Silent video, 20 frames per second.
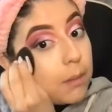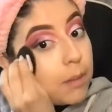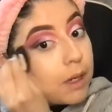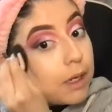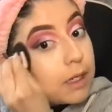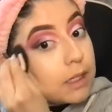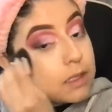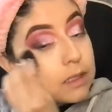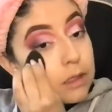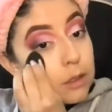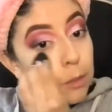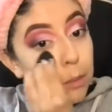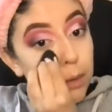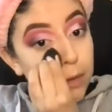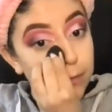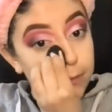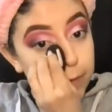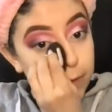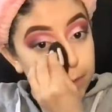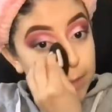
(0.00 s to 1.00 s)
But I still
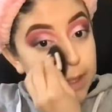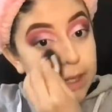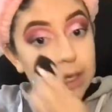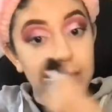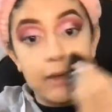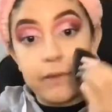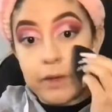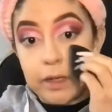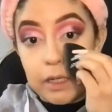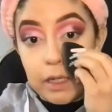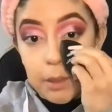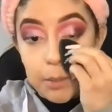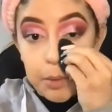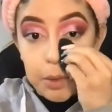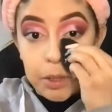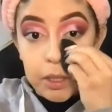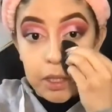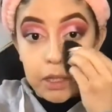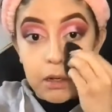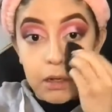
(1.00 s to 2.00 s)
prefer my KVD
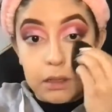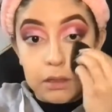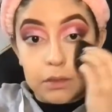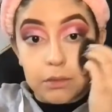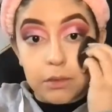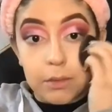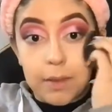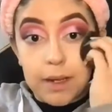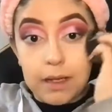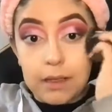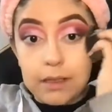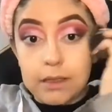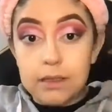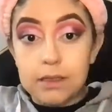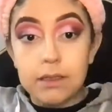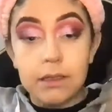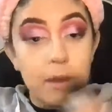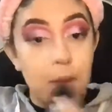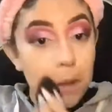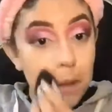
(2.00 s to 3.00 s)
Beauty contour
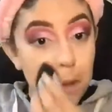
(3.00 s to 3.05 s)
palette.